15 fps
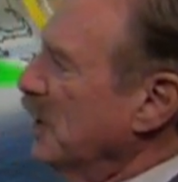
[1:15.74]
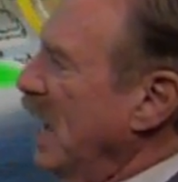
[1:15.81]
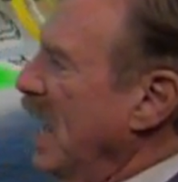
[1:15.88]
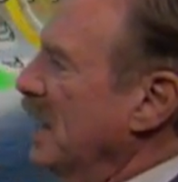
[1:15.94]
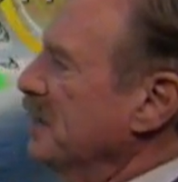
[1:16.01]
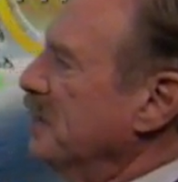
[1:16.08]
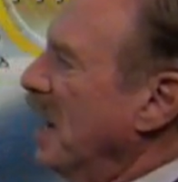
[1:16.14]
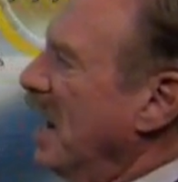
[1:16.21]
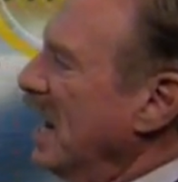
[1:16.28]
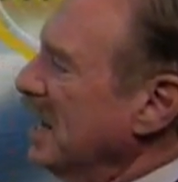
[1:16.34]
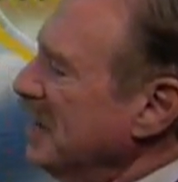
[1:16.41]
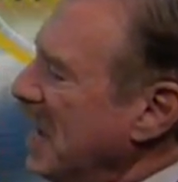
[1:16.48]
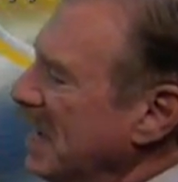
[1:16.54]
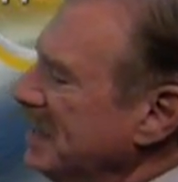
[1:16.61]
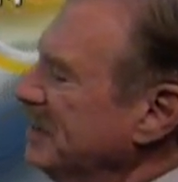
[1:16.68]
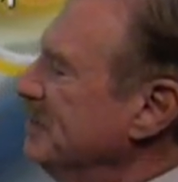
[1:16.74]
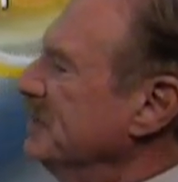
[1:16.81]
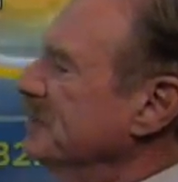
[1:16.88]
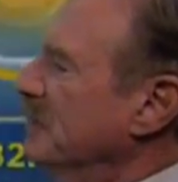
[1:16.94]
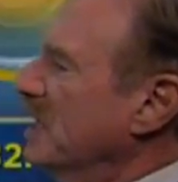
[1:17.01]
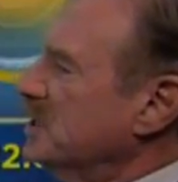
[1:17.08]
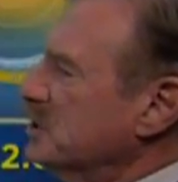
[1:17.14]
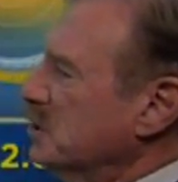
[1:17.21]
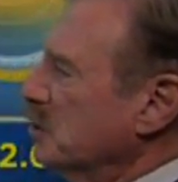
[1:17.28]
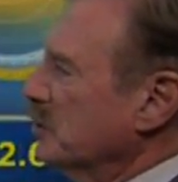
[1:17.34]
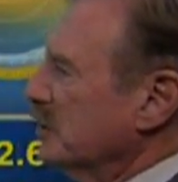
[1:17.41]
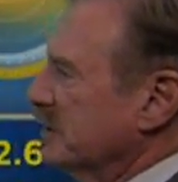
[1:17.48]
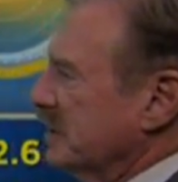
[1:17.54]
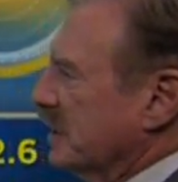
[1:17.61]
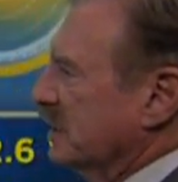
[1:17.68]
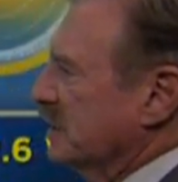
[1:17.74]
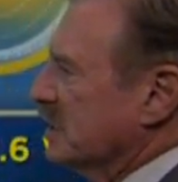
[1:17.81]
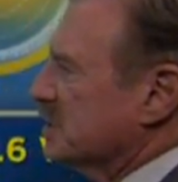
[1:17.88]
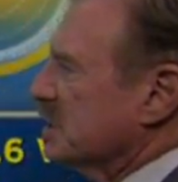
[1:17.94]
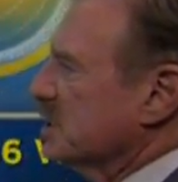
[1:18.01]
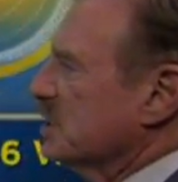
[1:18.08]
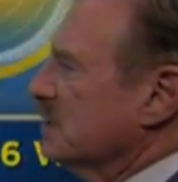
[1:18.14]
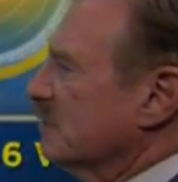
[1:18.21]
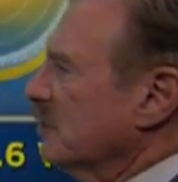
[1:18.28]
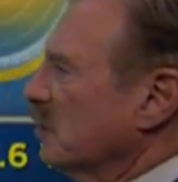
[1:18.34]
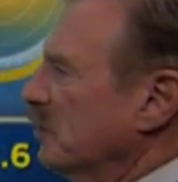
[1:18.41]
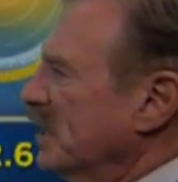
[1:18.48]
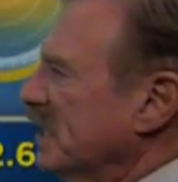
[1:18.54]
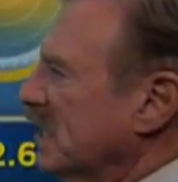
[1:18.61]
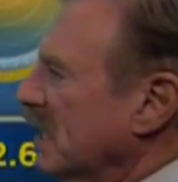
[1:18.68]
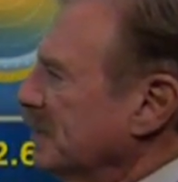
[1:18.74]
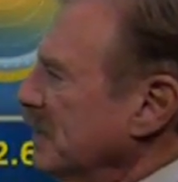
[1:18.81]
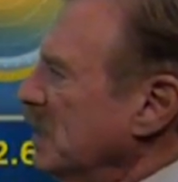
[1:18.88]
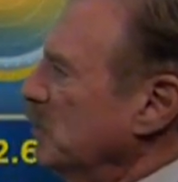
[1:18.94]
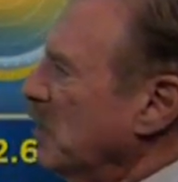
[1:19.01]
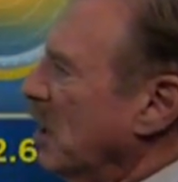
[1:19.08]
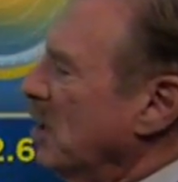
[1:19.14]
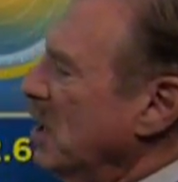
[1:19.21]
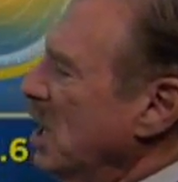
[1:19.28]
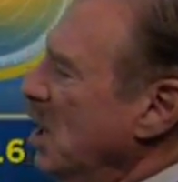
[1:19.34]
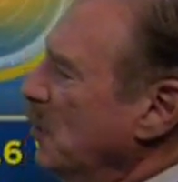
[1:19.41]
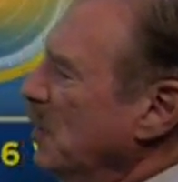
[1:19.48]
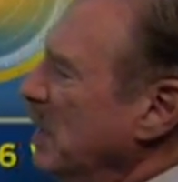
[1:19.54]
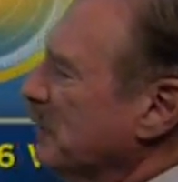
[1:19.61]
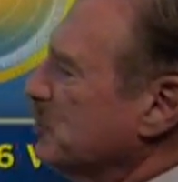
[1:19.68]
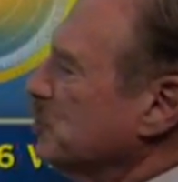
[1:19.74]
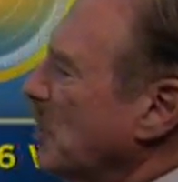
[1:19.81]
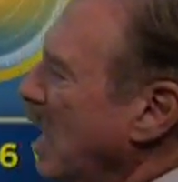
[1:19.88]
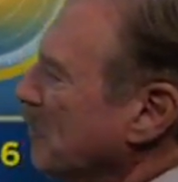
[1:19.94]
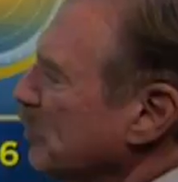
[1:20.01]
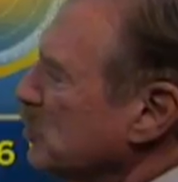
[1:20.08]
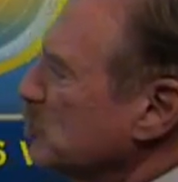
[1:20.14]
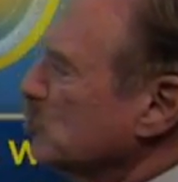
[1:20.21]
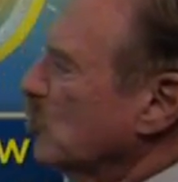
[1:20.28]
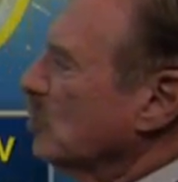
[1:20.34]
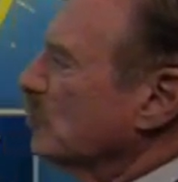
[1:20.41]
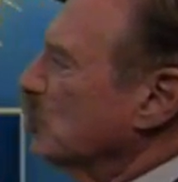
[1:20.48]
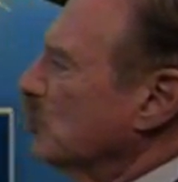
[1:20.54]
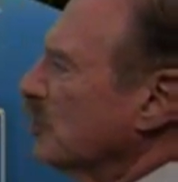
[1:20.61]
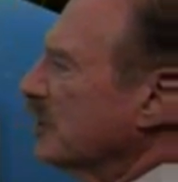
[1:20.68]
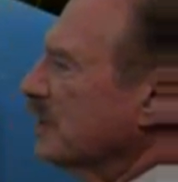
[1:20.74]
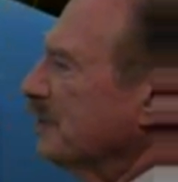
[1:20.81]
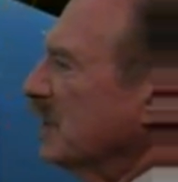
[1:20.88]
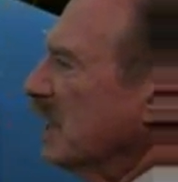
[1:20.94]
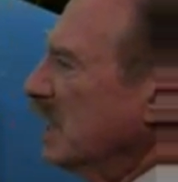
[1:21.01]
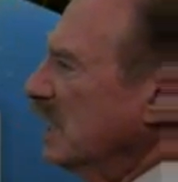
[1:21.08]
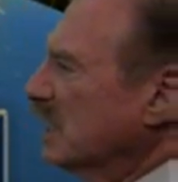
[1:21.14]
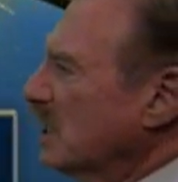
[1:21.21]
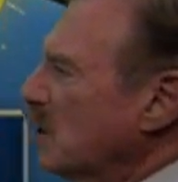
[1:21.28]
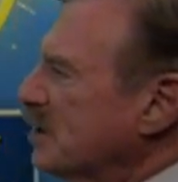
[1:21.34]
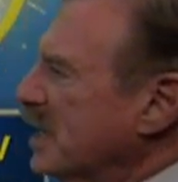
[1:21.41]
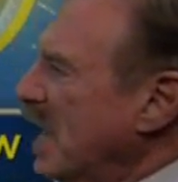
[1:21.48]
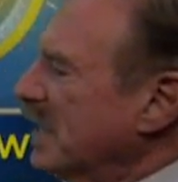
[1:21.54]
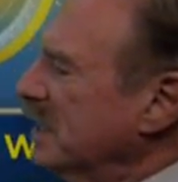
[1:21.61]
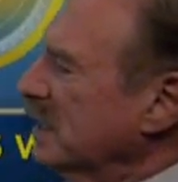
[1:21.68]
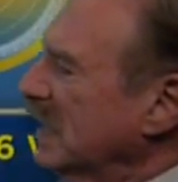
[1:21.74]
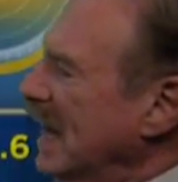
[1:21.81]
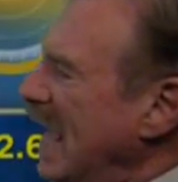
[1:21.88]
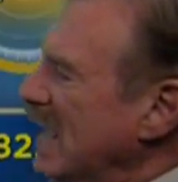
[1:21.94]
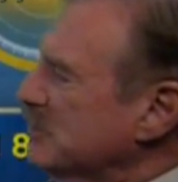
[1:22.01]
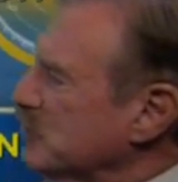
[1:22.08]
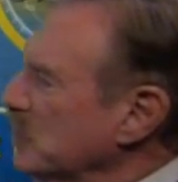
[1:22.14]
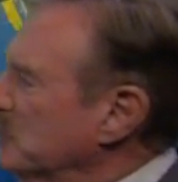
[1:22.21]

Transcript: And behind that, much much cooler conditions for the weekend. Meanwhile, we have Tropical Storm Gordon located last